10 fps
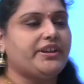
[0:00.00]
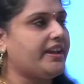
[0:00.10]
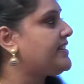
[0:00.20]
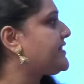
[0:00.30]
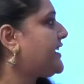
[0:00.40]

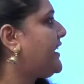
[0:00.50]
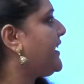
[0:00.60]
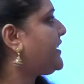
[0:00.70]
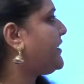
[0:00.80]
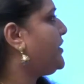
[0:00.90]
can
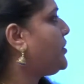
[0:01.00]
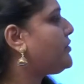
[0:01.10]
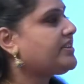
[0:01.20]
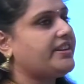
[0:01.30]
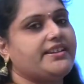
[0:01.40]
select
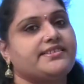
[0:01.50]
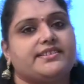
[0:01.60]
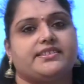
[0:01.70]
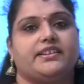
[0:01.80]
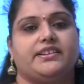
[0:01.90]
use an
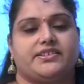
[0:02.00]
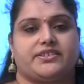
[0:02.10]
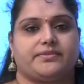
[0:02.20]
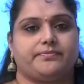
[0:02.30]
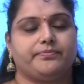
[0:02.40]
existing list.